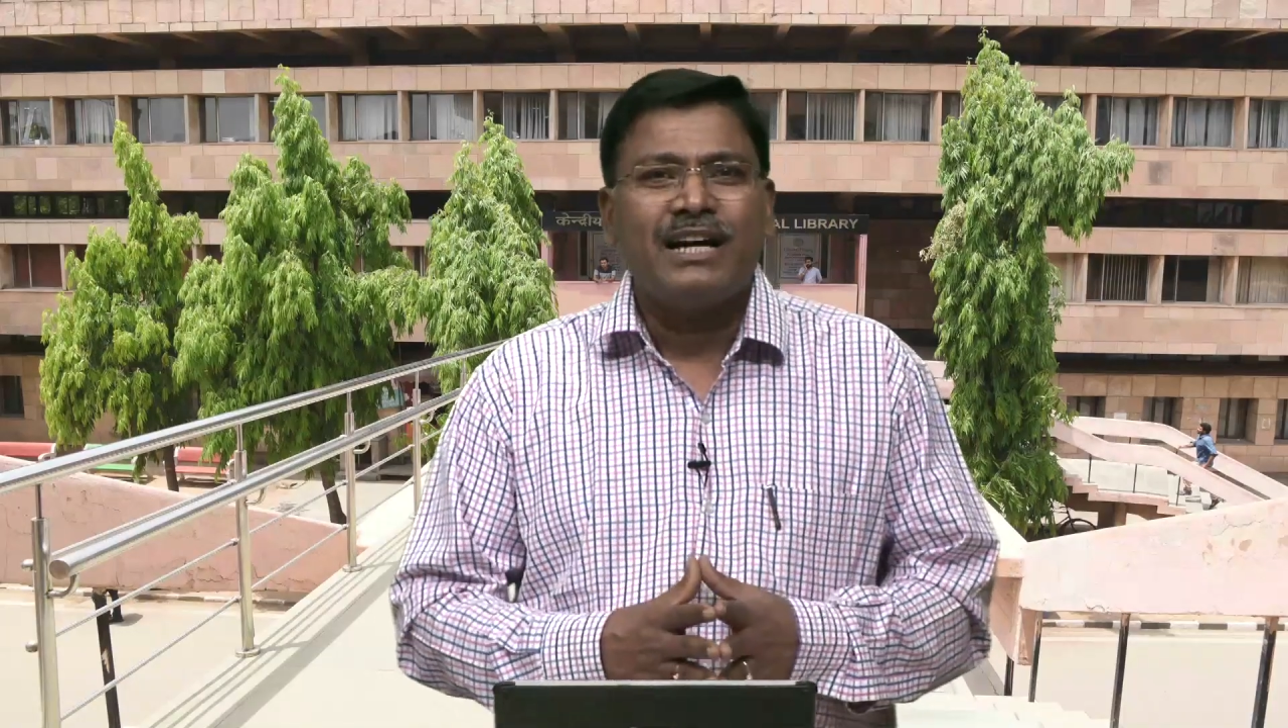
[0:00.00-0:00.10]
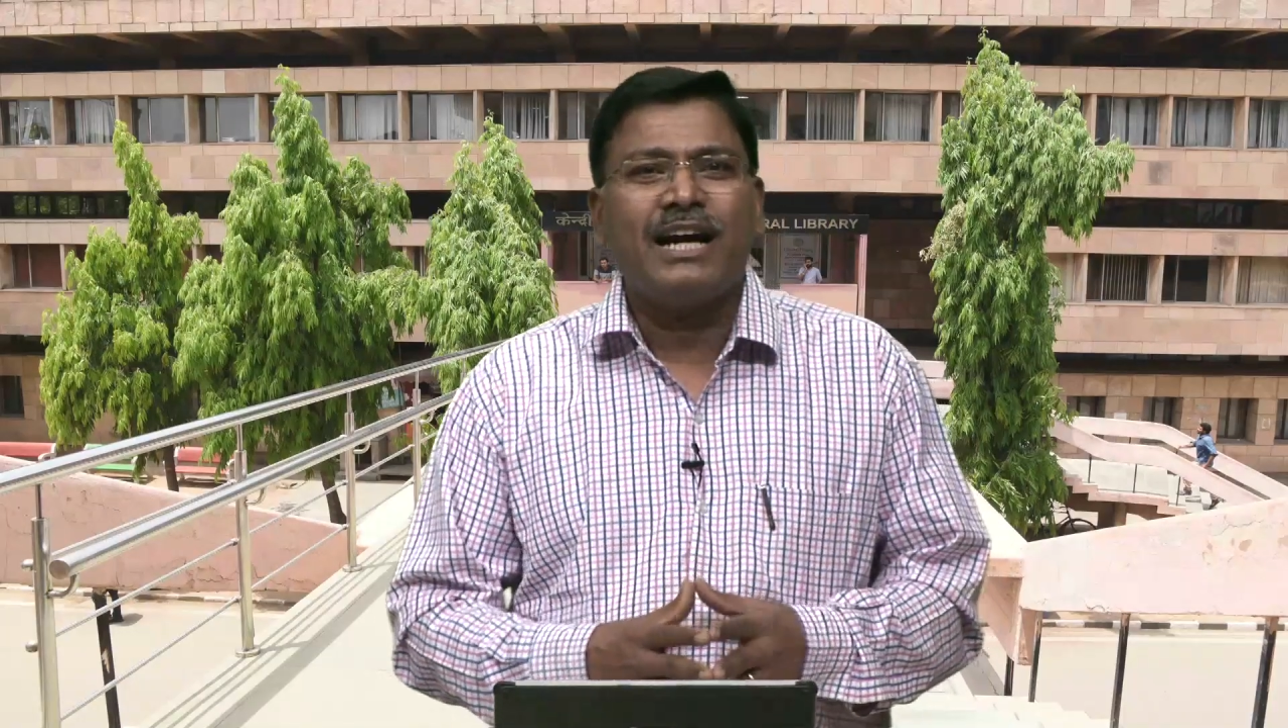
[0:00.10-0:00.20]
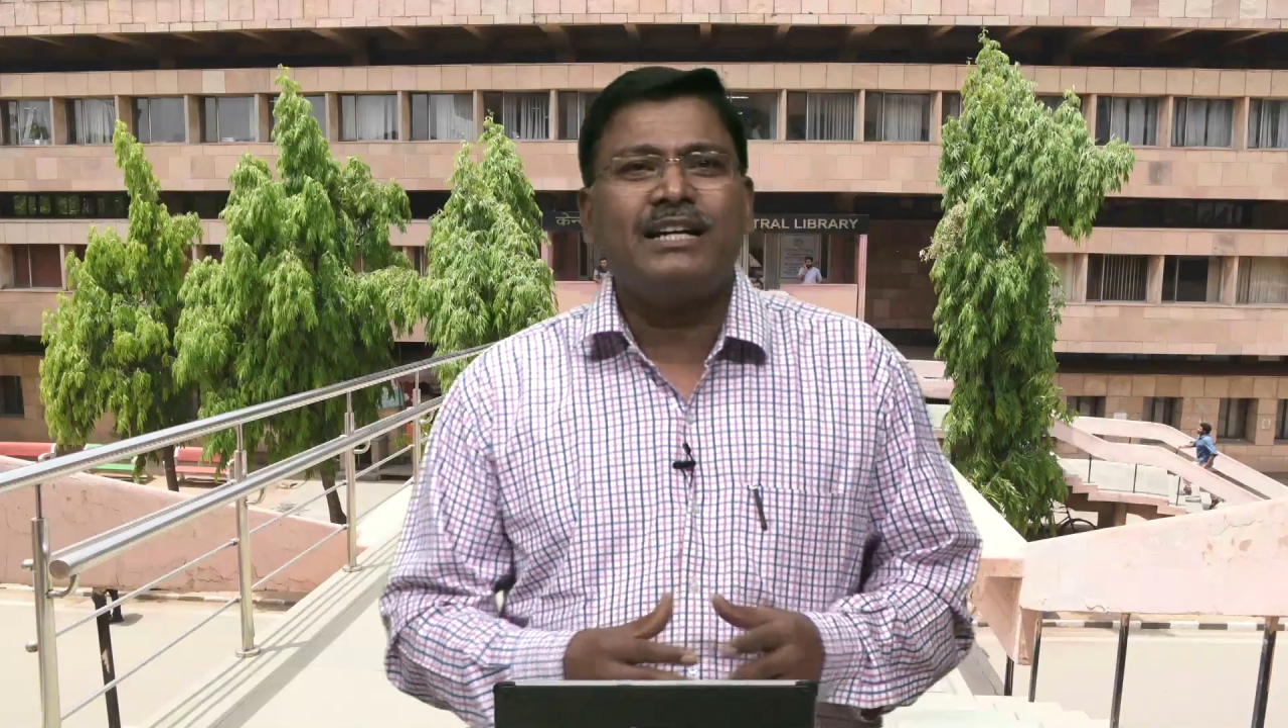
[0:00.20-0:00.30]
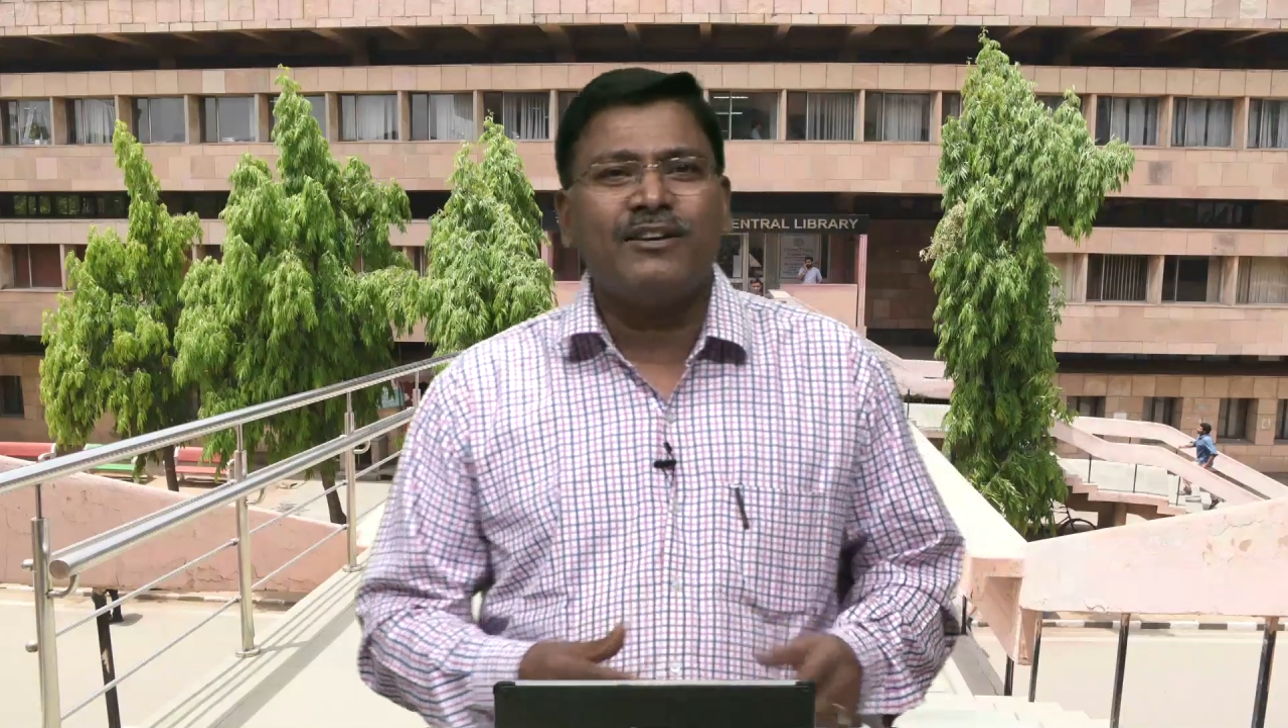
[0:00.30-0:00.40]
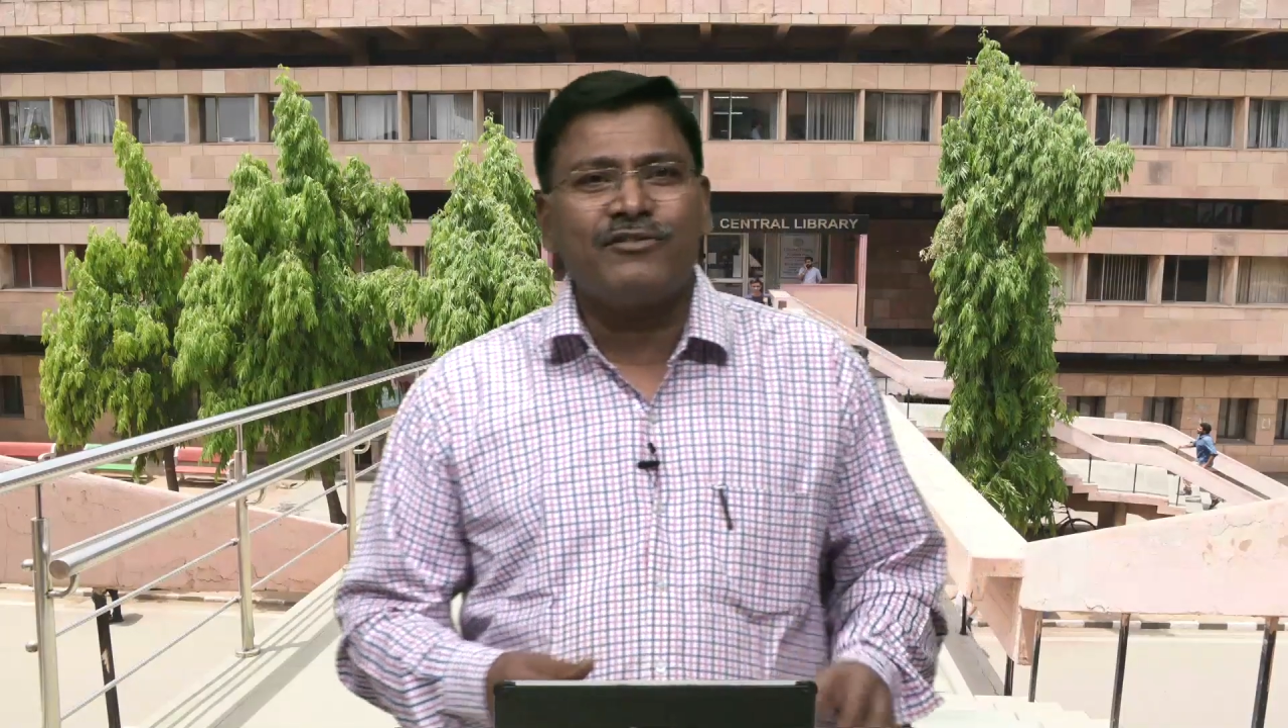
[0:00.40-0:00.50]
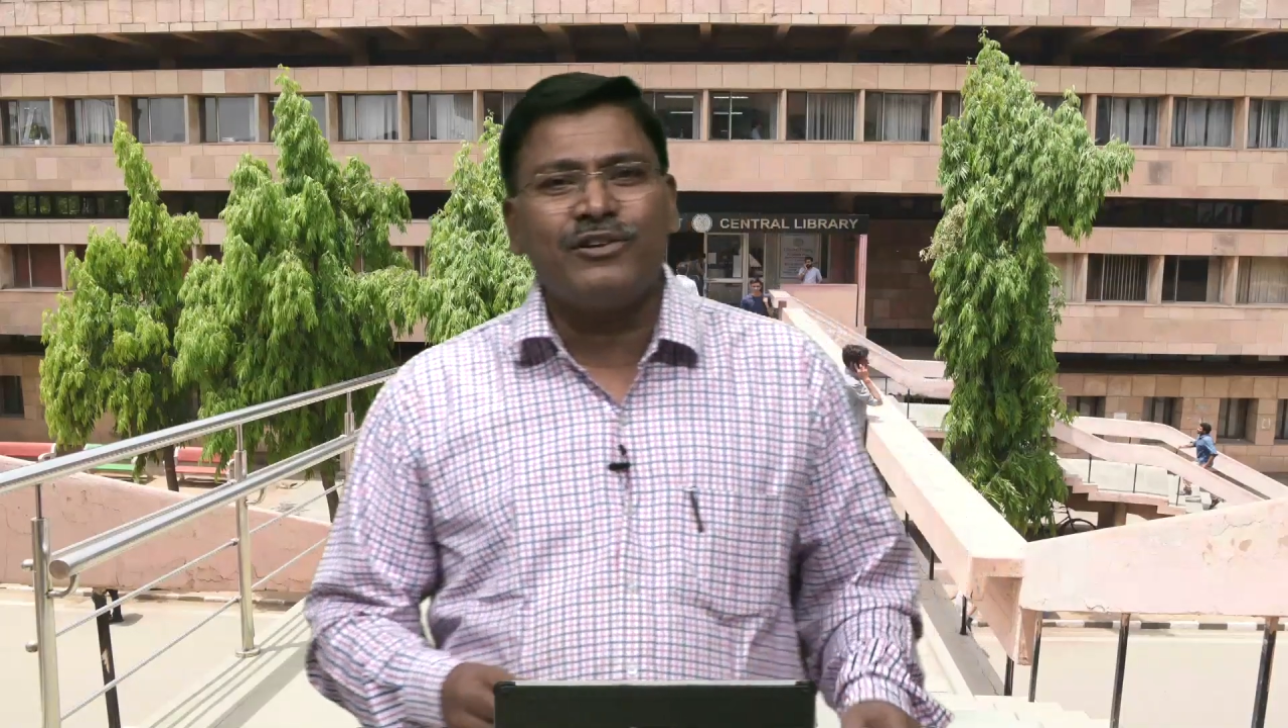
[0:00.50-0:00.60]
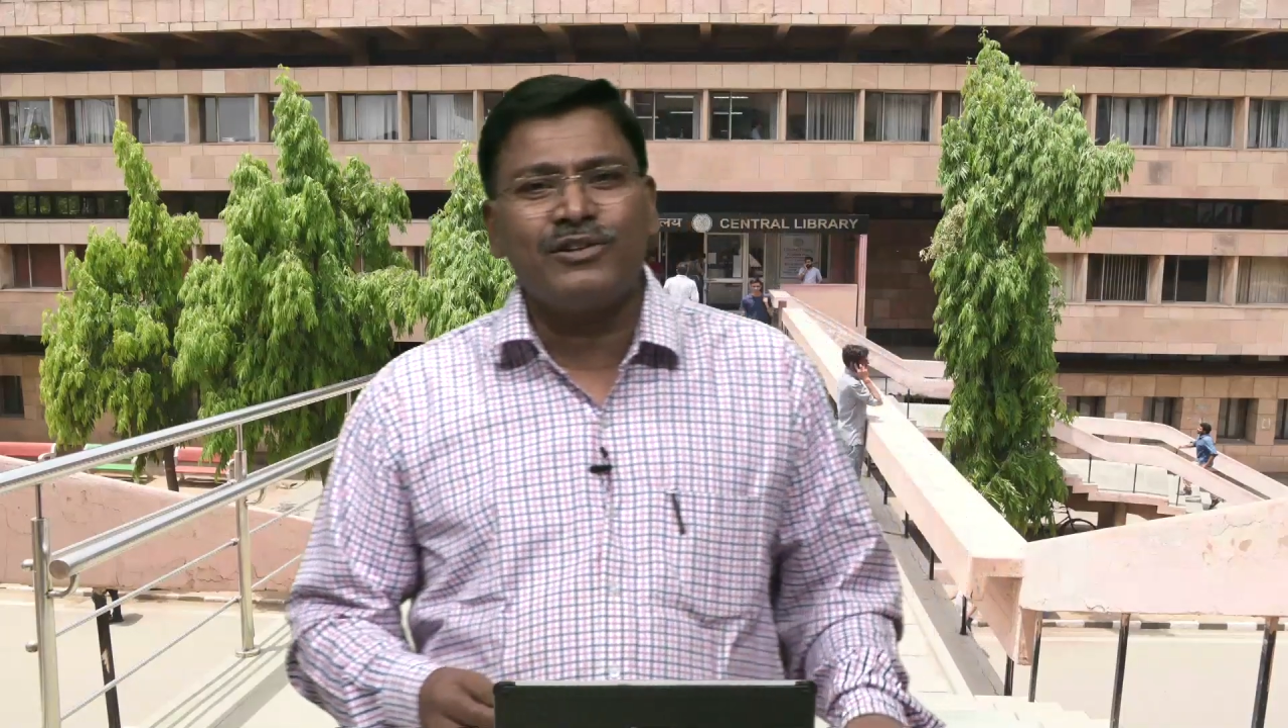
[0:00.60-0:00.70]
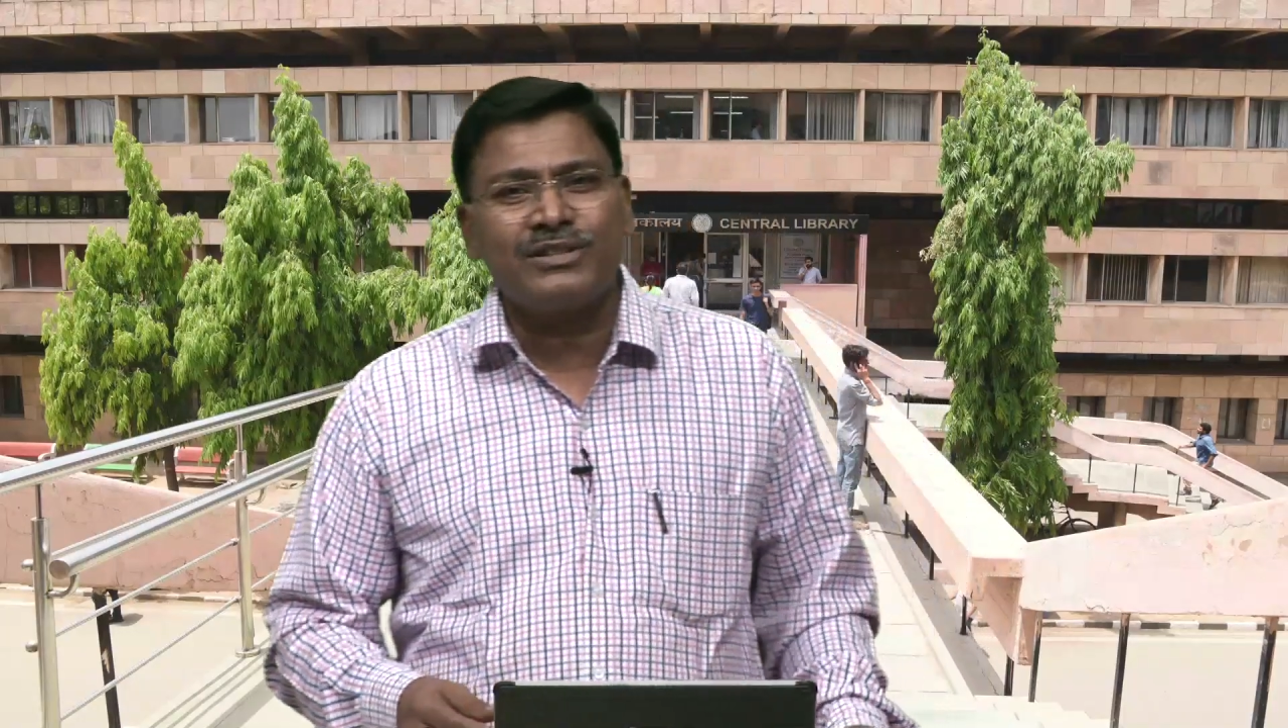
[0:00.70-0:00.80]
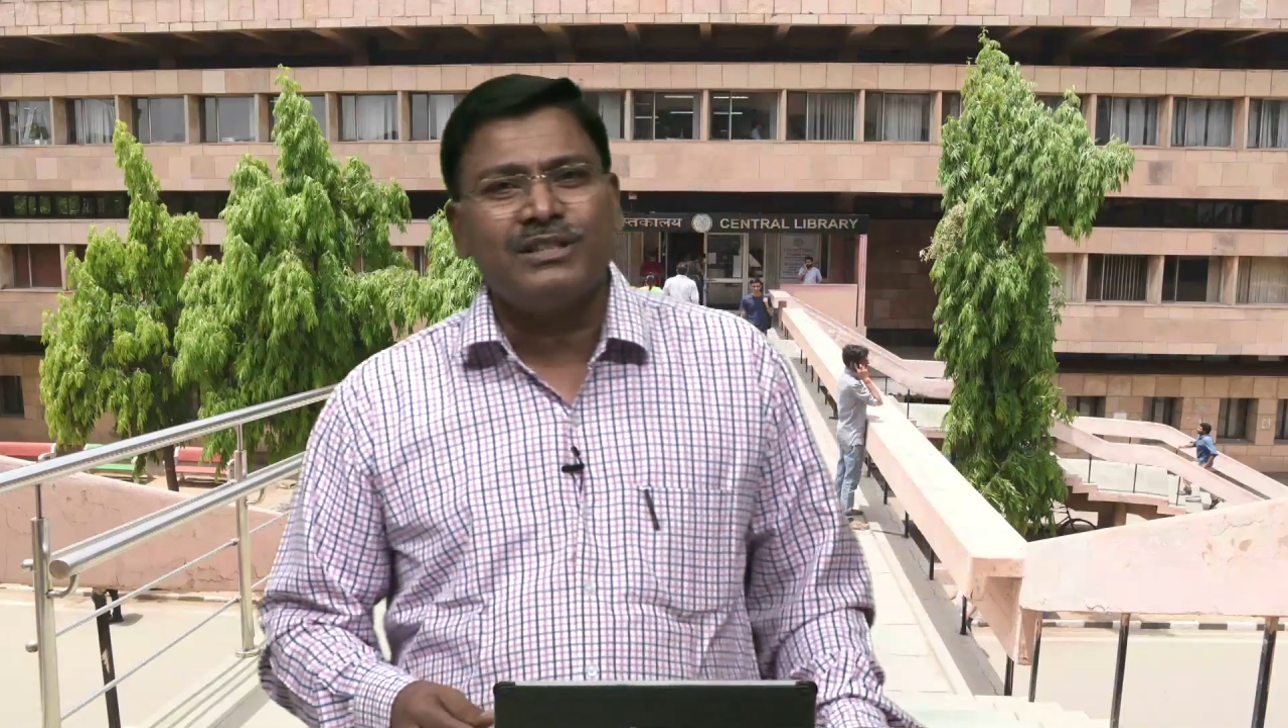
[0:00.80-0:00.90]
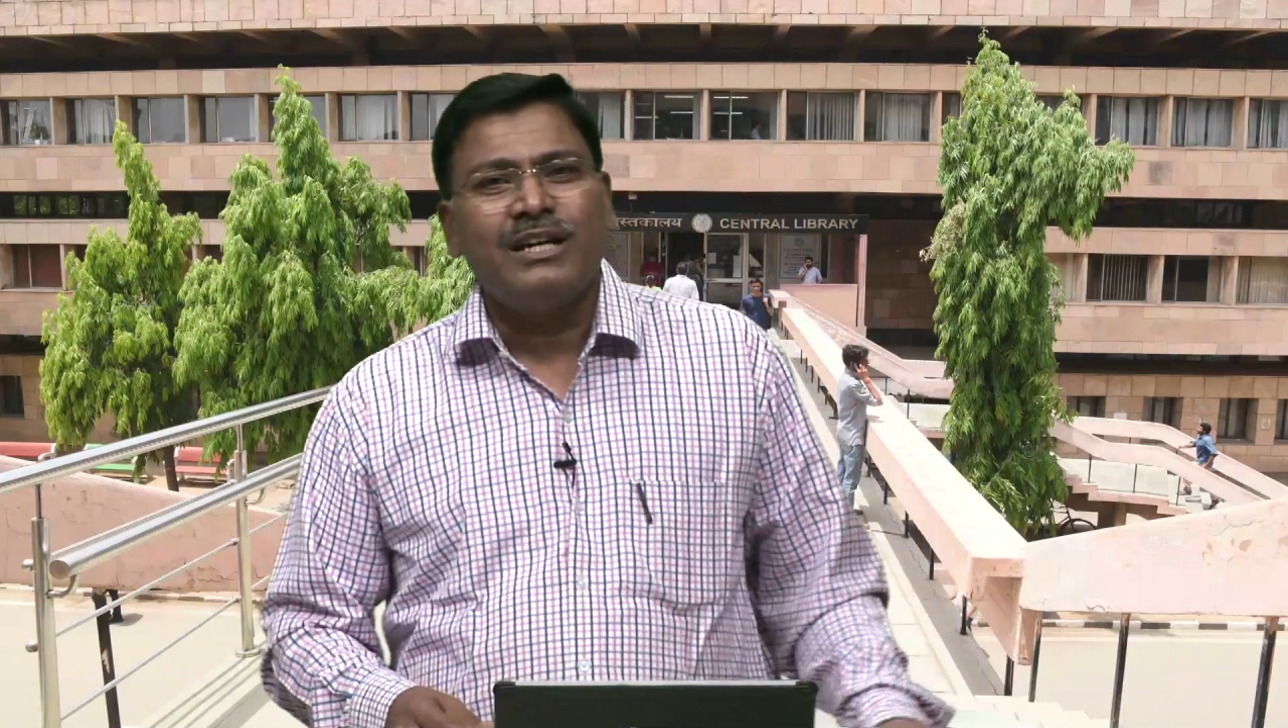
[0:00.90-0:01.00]
and of
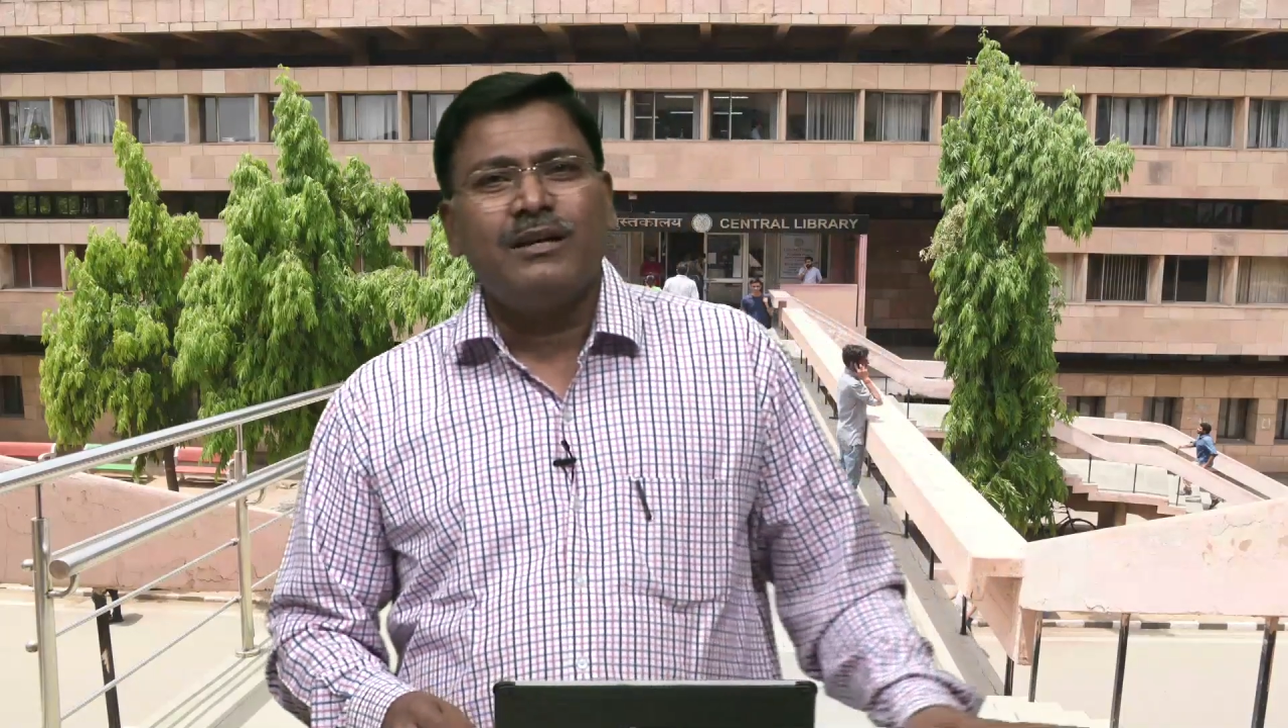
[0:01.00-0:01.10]
course,